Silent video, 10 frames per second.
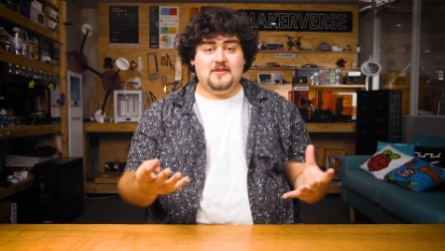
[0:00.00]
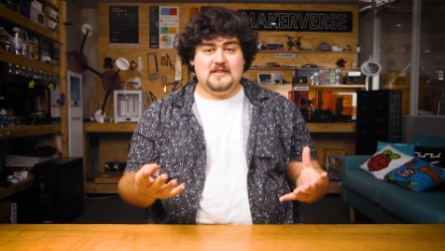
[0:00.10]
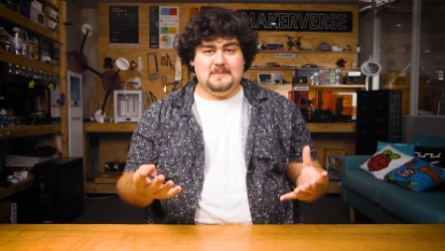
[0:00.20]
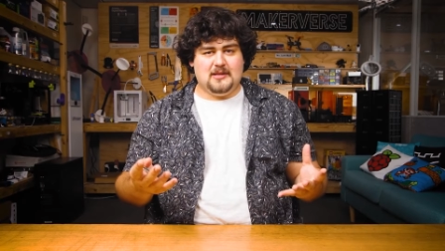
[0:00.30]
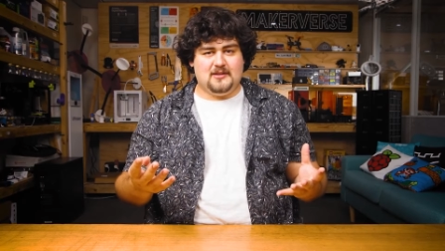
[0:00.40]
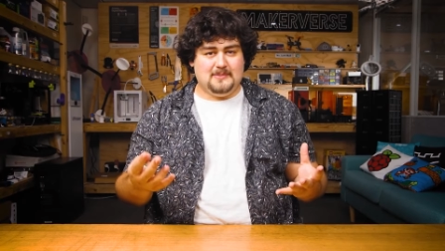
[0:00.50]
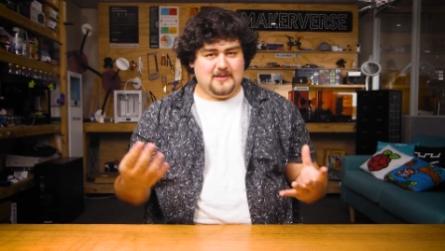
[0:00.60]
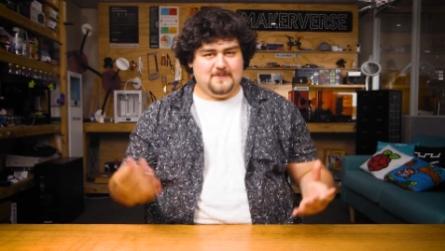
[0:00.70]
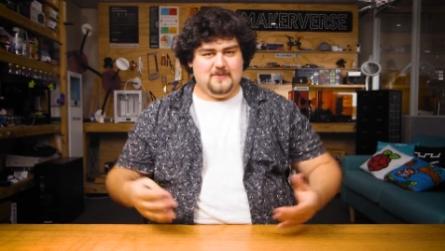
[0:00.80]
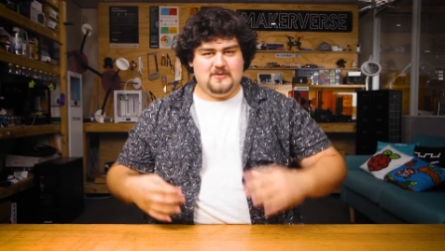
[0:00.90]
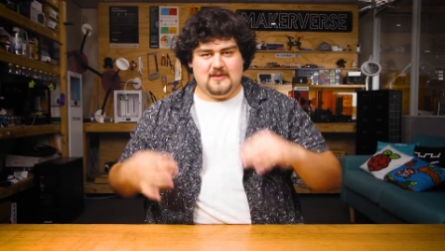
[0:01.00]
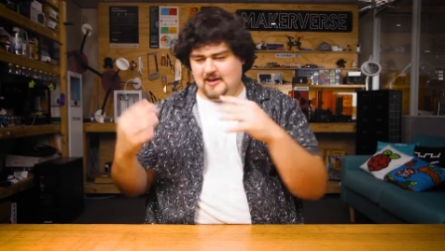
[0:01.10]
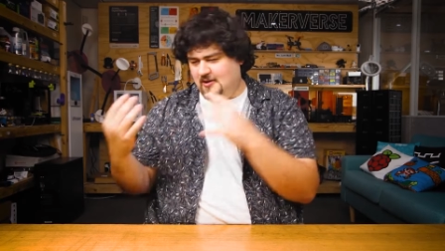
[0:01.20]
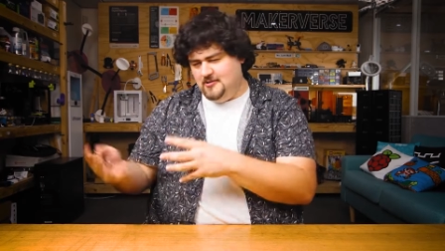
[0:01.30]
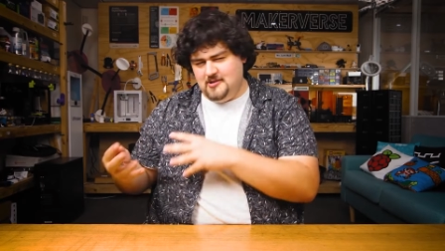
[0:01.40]
learnt C++ first
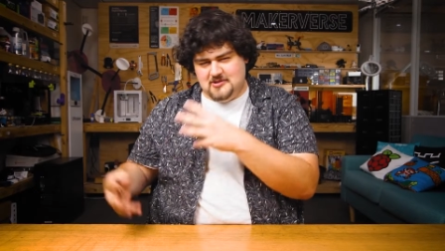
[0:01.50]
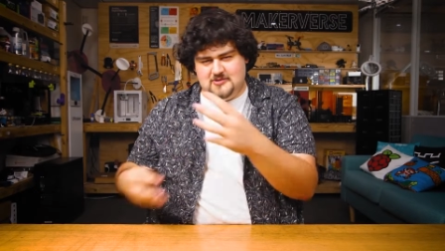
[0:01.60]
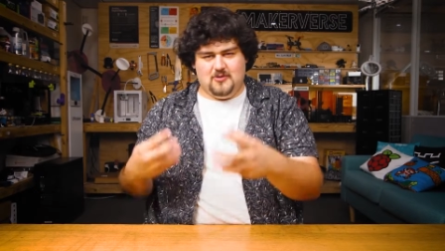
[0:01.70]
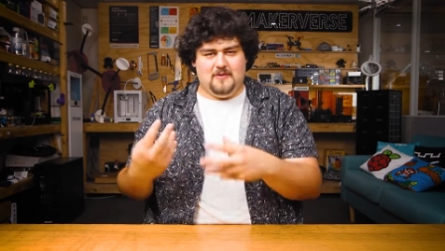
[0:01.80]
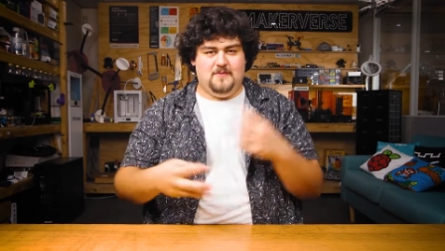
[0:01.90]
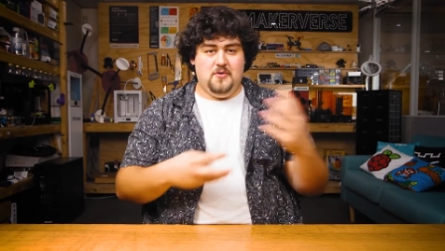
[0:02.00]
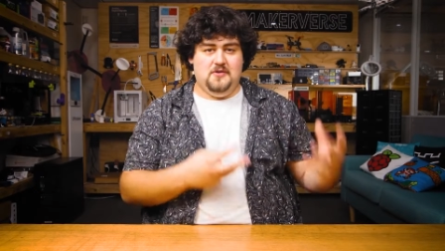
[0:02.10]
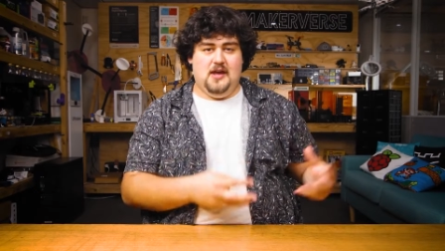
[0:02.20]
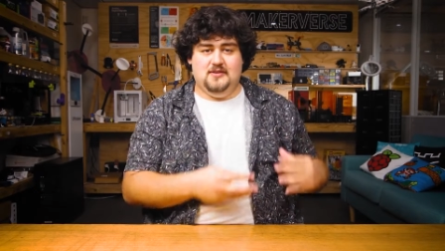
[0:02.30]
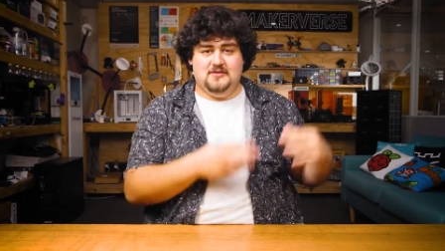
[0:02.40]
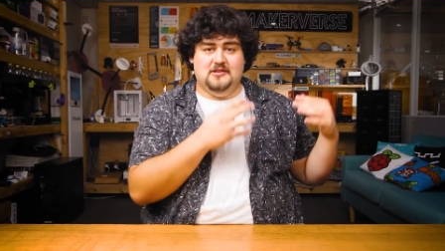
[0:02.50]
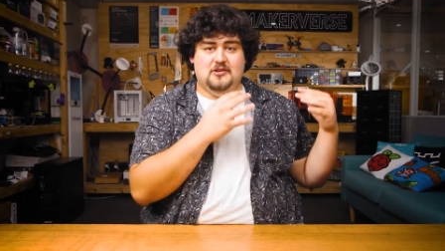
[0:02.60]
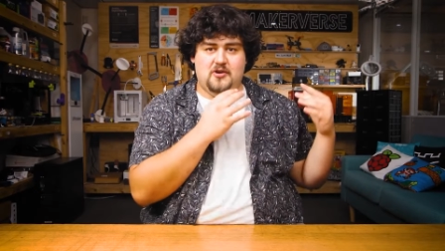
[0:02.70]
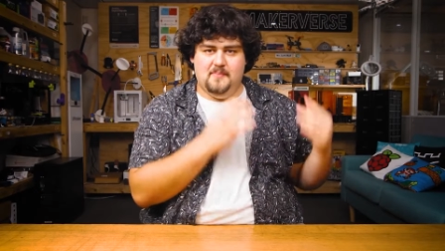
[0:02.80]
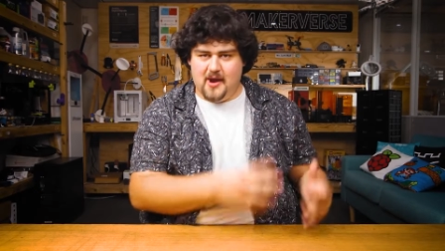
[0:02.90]
and it only took a few days to
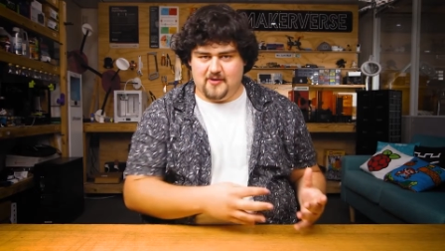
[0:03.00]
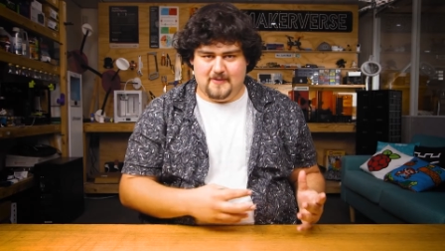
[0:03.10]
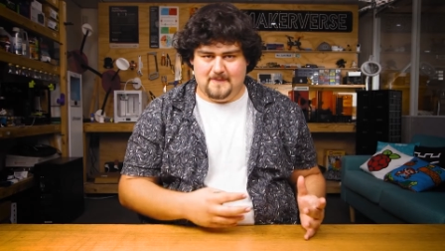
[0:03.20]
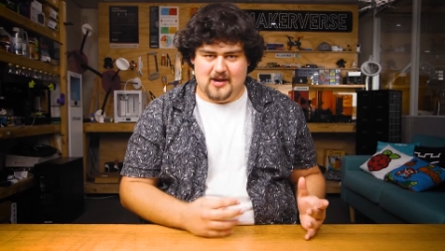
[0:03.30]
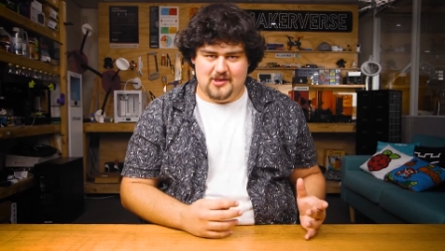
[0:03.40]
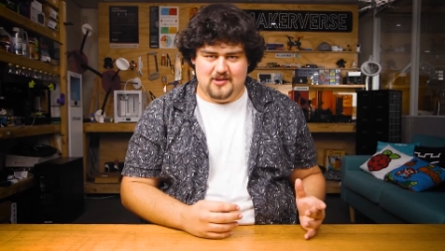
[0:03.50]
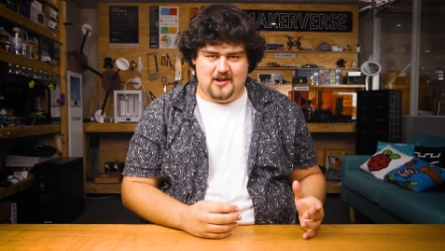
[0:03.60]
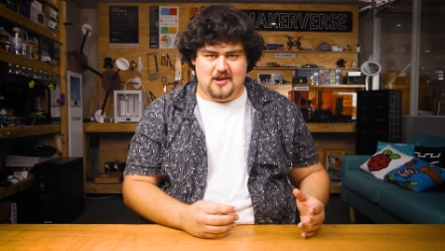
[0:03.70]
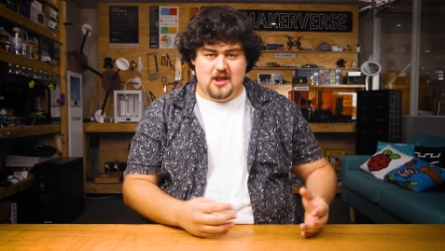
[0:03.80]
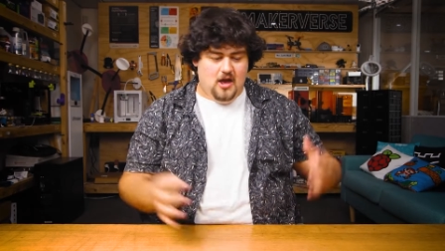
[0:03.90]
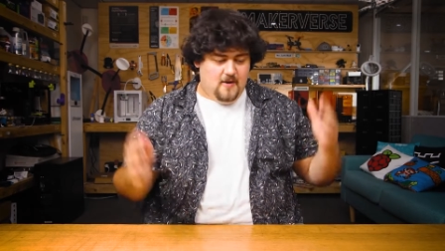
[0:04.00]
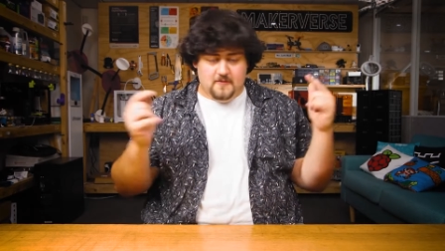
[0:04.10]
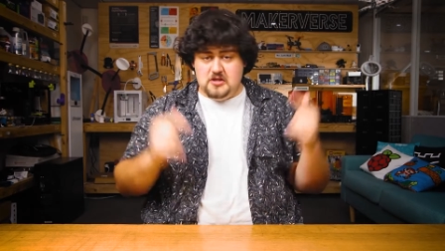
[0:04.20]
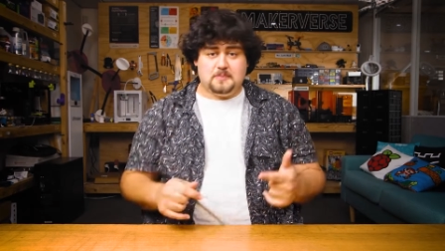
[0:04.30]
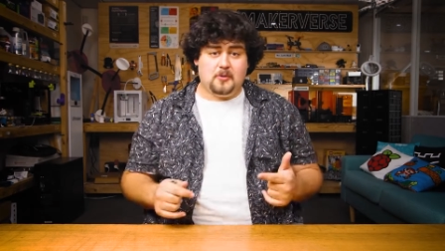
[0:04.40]
learn MicroPython. And
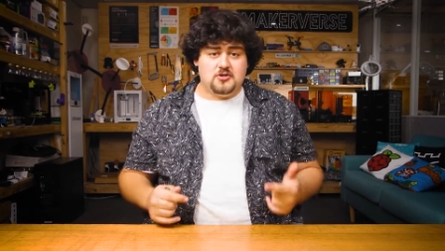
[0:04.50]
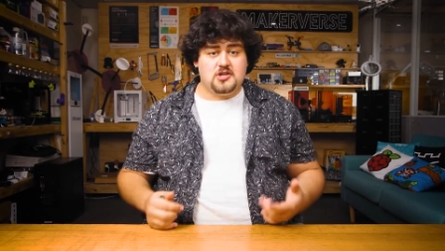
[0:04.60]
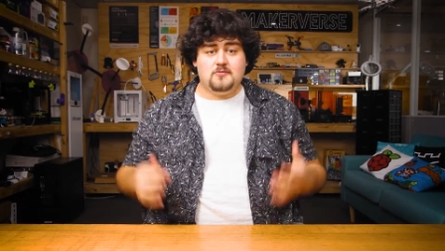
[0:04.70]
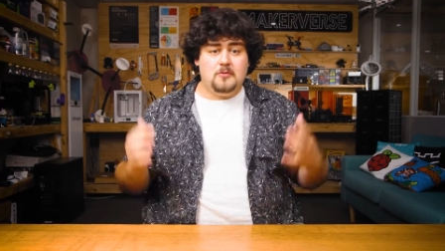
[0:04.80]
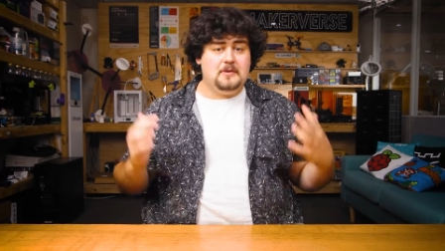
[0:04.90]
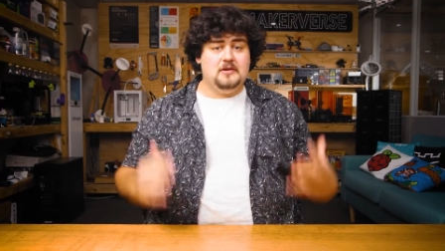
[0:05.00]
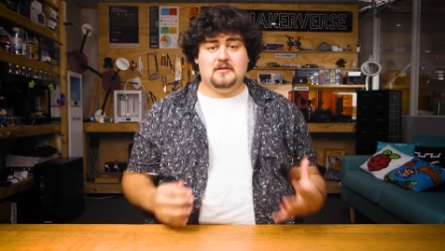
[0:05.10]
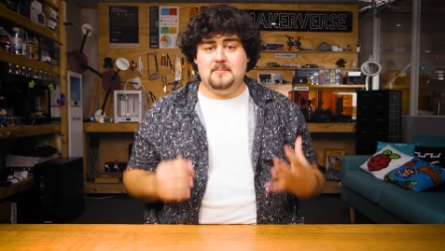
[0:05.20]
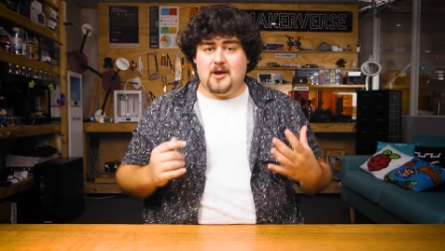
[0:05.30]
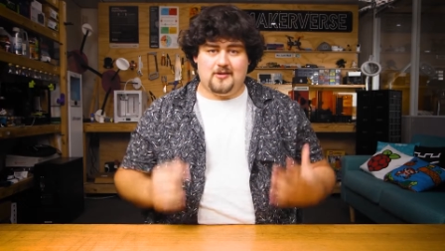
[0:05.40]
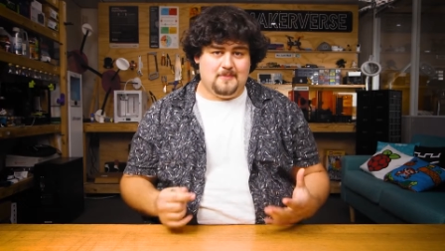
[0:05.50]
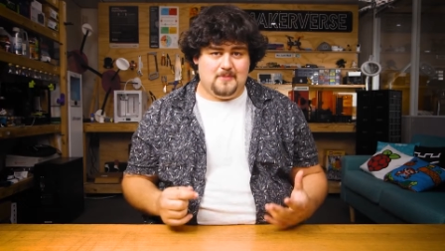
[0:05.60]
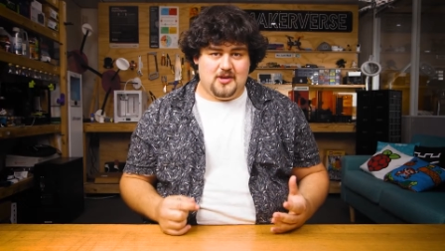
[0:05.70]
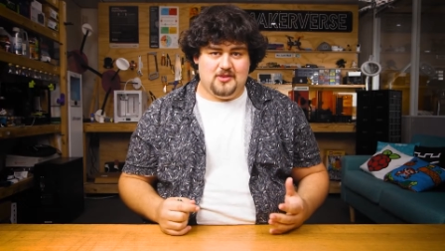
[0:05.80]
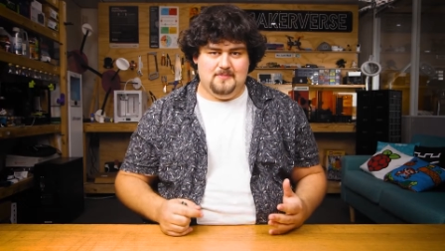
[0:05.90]
for this project, we'll be using
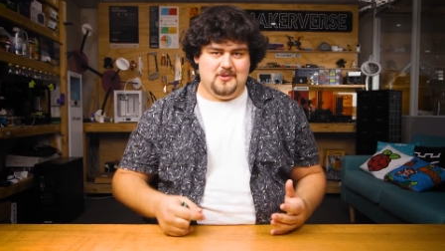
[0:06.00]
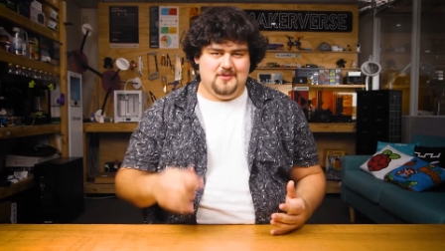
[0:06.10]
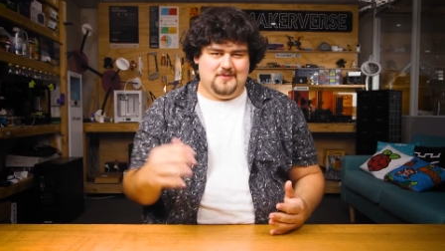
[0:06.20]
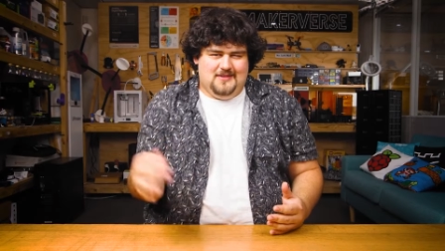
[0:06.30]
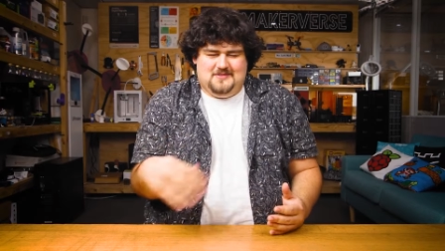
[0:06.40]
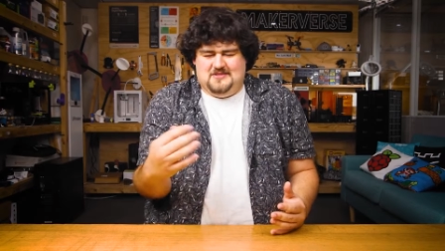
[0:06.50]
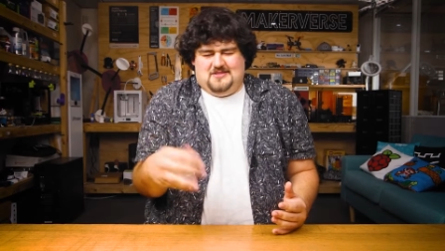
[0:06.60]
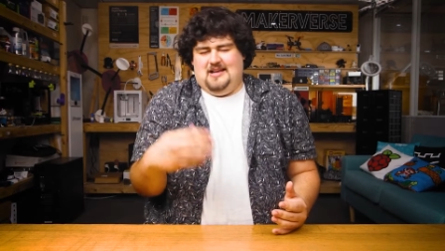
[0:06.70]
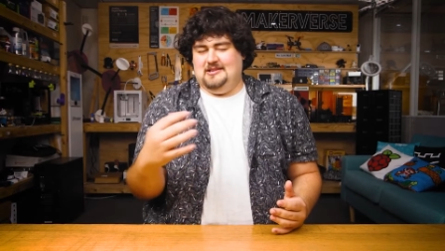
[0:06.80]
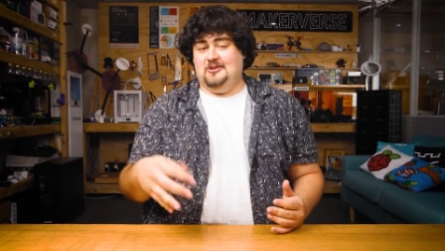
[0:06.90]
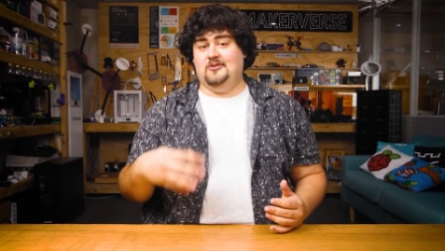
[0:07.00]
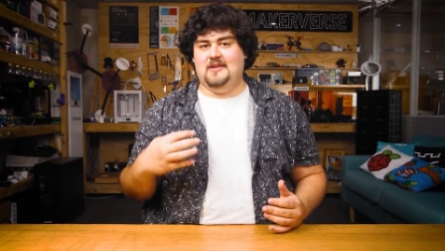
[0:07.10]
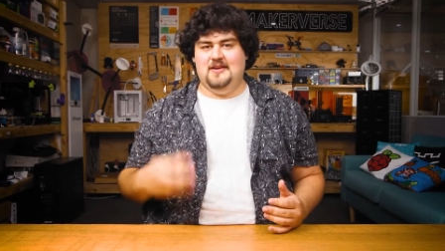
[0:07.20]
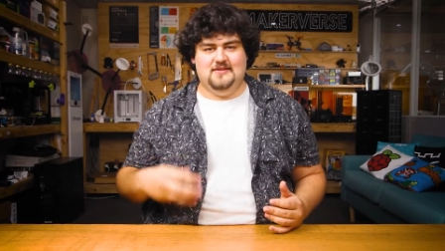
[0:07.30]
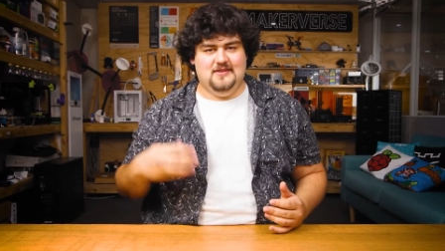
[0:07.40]
MicroPython because it's just a
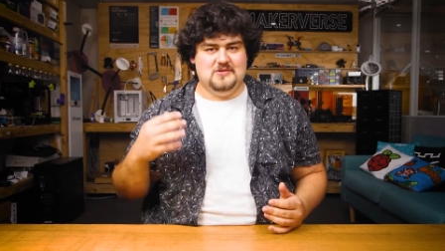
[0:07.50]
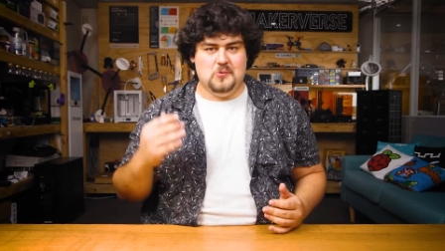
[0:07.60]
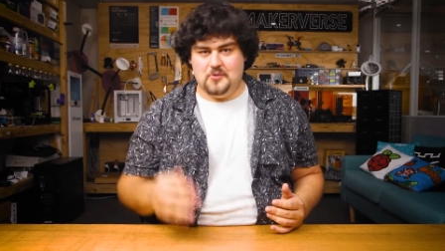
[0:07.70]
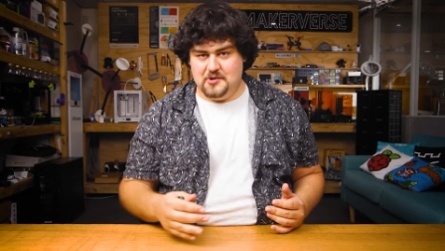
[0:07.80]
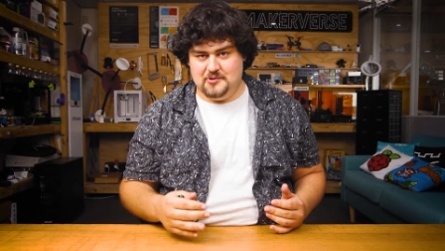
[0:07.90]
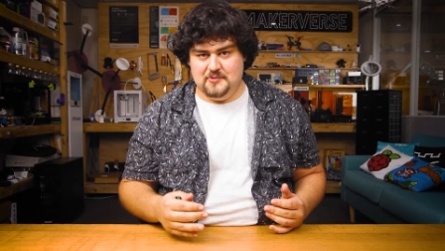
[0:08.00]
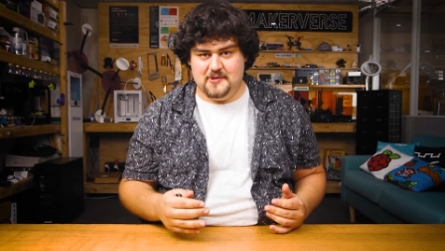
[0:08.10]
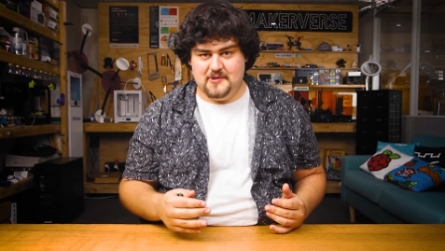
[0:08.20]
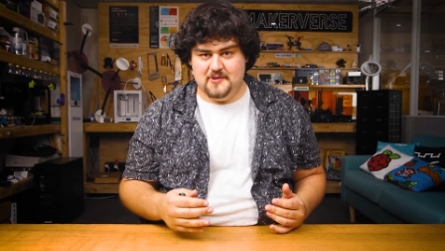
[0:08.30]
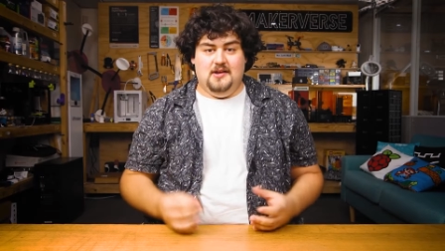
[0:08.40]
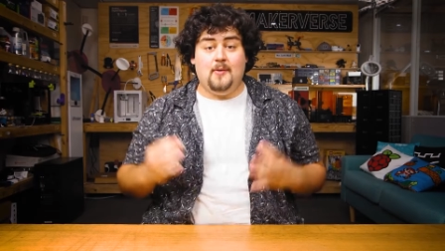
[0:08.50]
lot easier to work with.